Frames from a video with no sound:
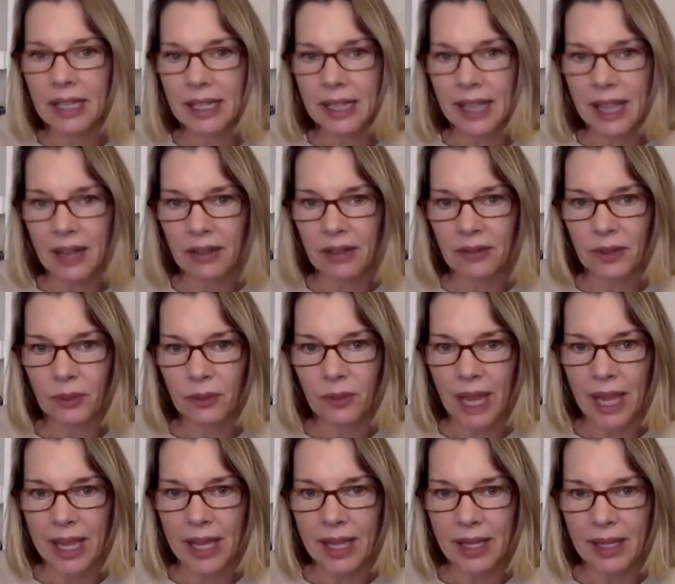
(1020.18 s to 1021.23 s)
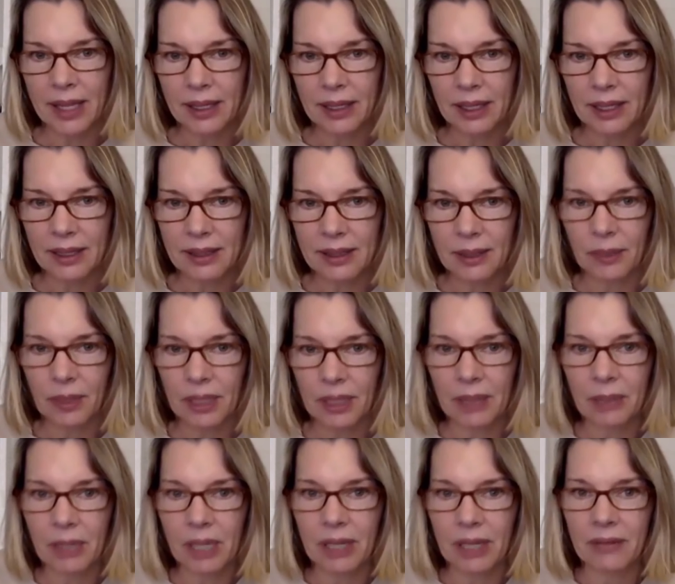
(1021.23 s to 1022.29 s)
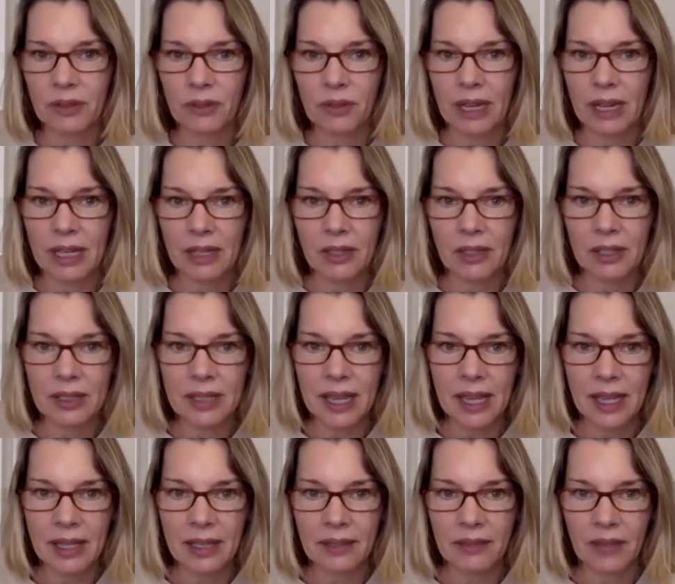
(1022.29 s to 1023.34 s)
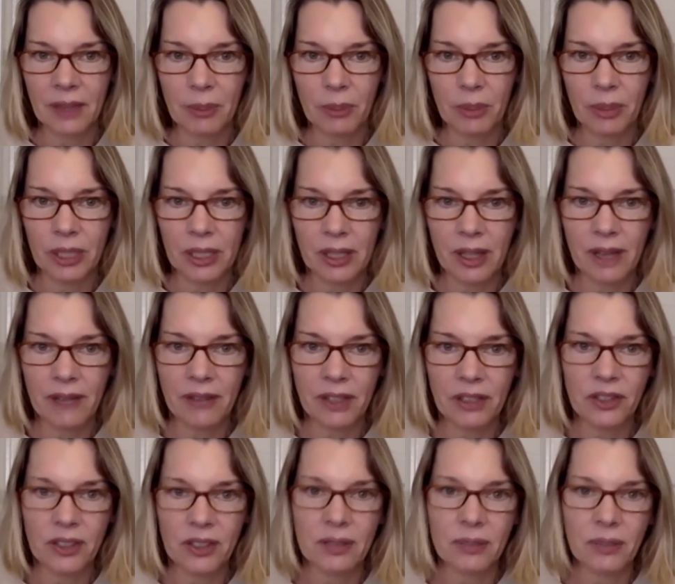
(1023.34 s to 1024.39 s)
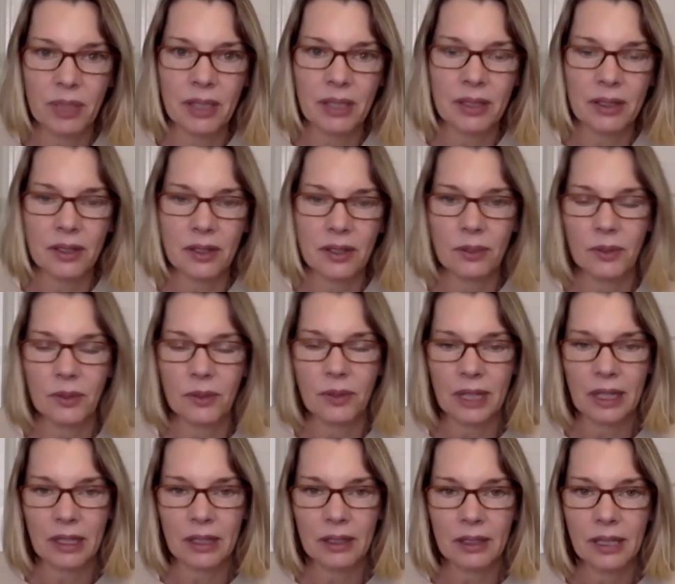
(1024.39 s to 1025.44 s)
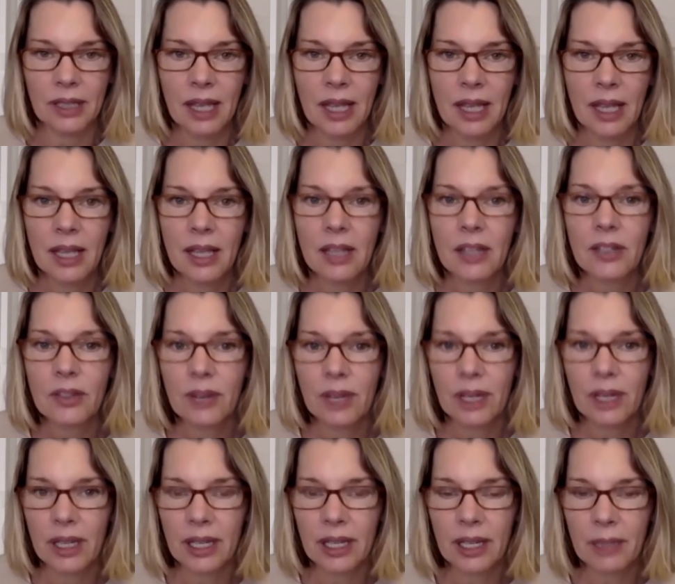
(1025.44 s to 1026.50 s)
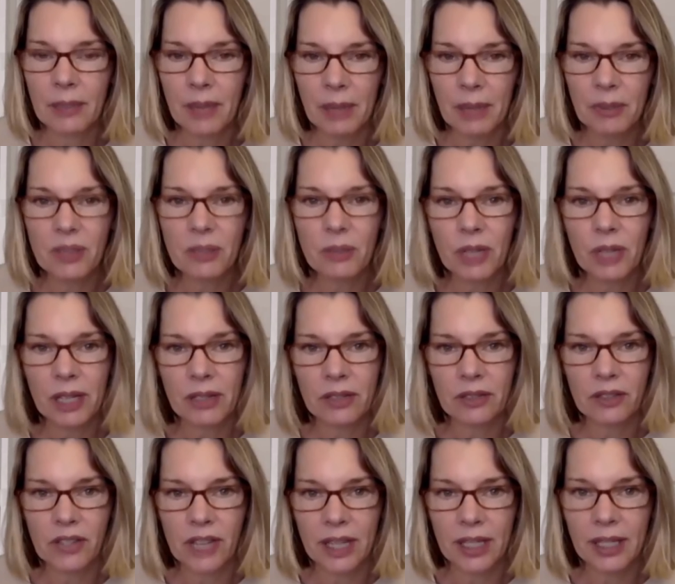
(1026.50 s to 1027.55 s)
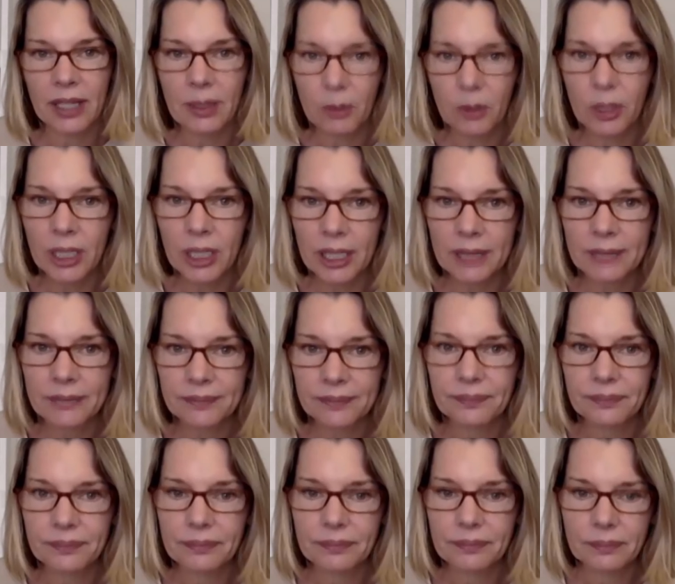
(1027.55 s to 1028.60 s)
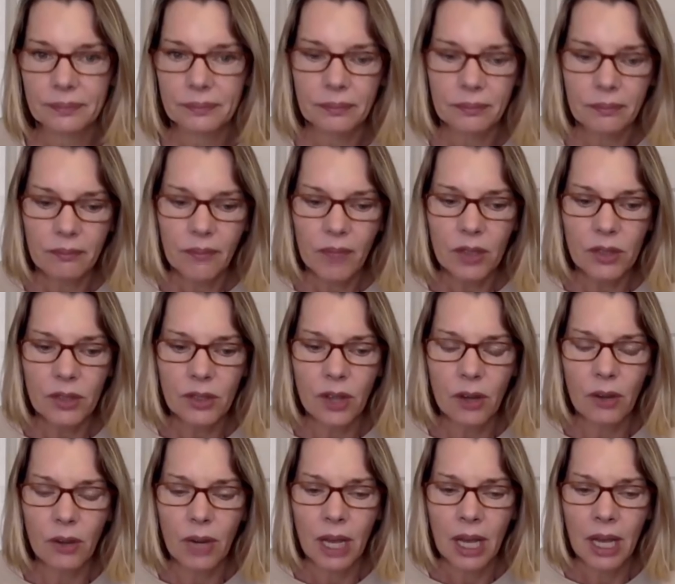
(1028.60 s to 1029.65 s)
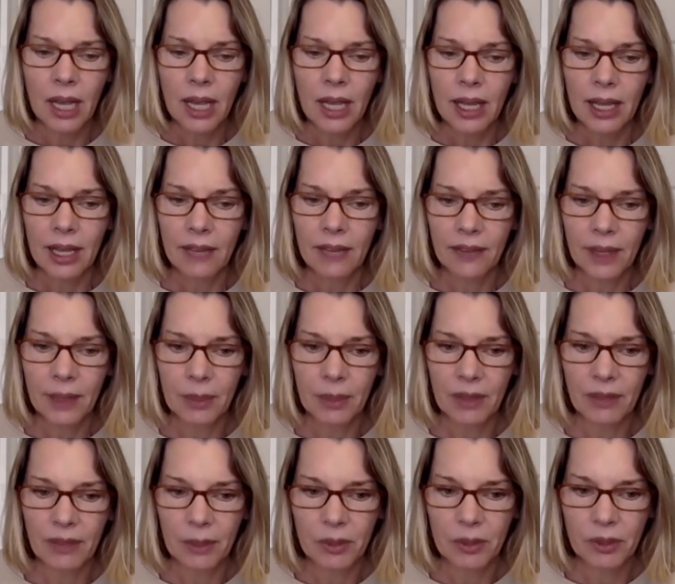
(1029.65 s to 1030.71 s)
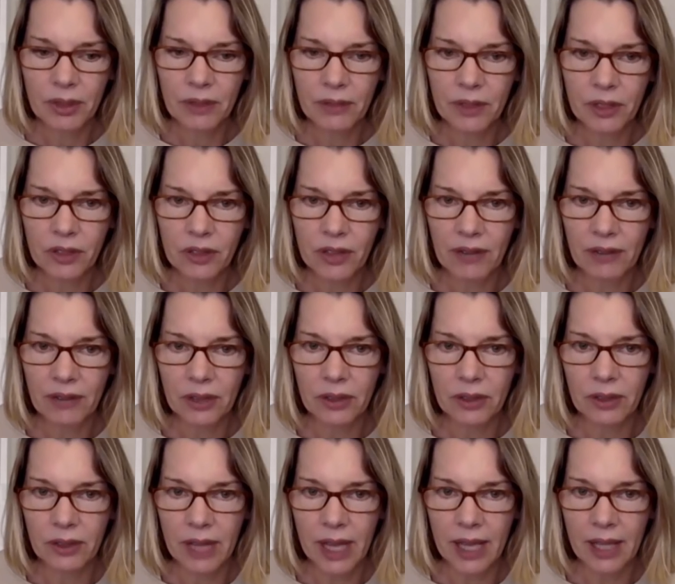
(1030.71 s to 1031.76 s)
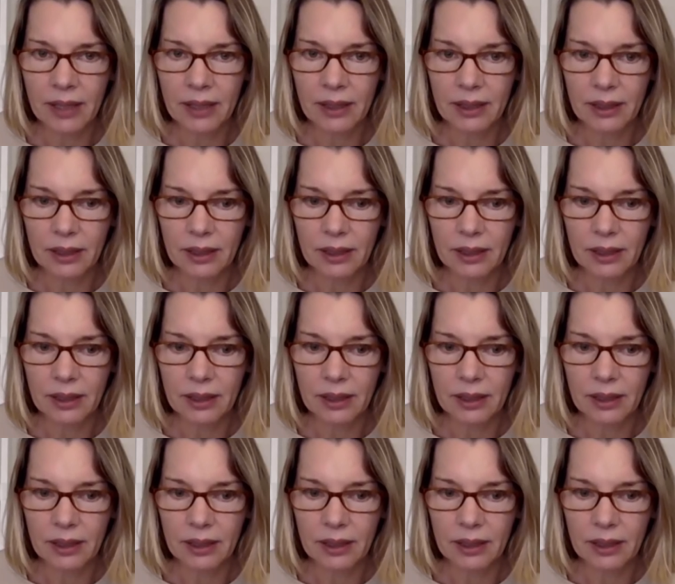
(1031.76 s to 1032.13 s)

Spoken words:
get it out of the way, and it's something I'm kind of dreading all day. And if I put it off, I'll just be consumed with guilt. So I'm just more energetic in the morning. So if I'm doing a first draft, I'll do that